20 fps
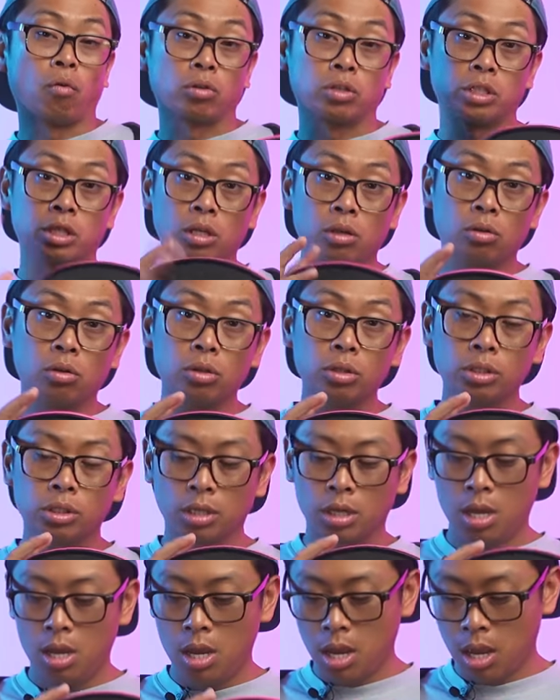for singles
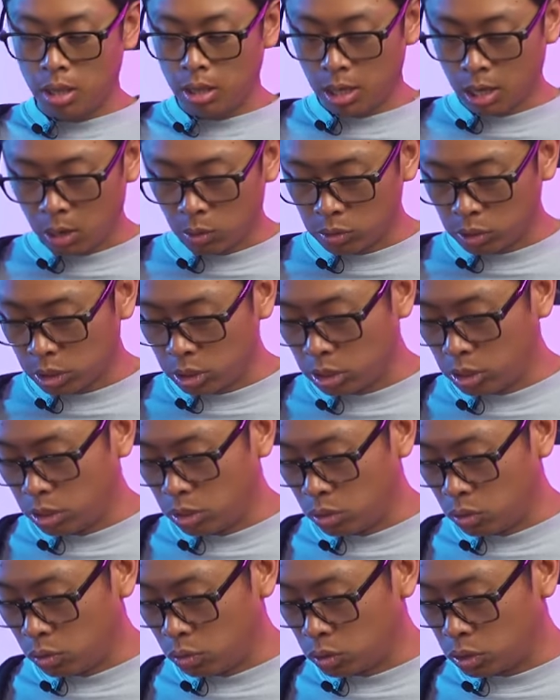and then I was gonna
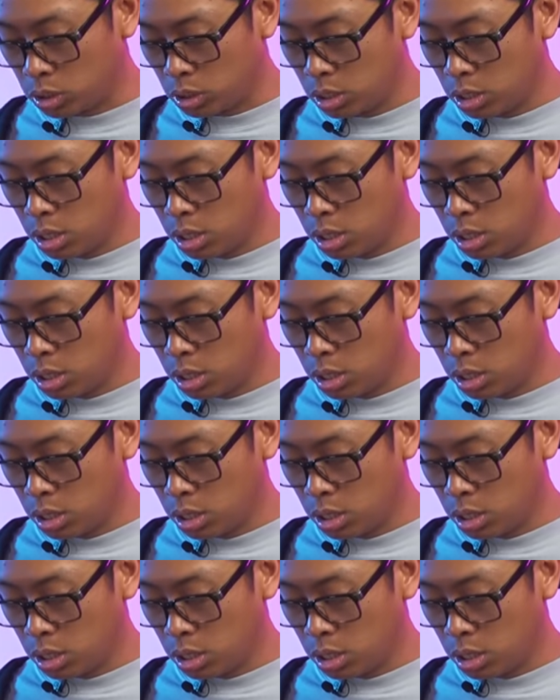use